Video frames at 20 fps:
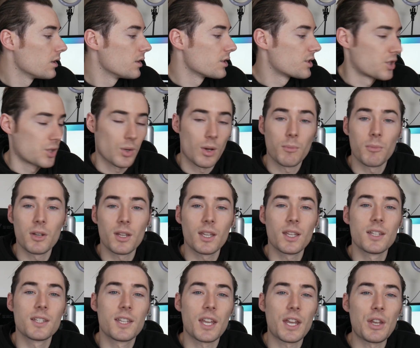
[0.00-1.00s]
So I'm going to
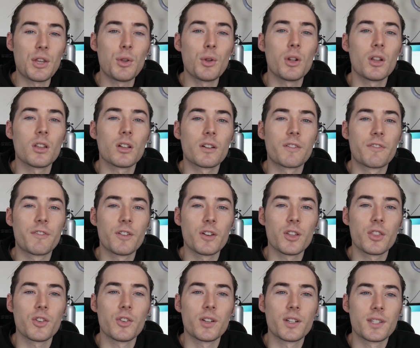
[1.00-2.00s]
continue to look
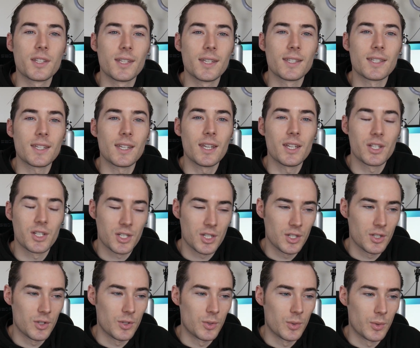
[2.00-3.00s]
further into this
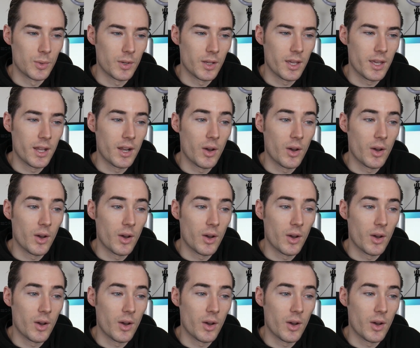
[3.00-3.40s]
issue, and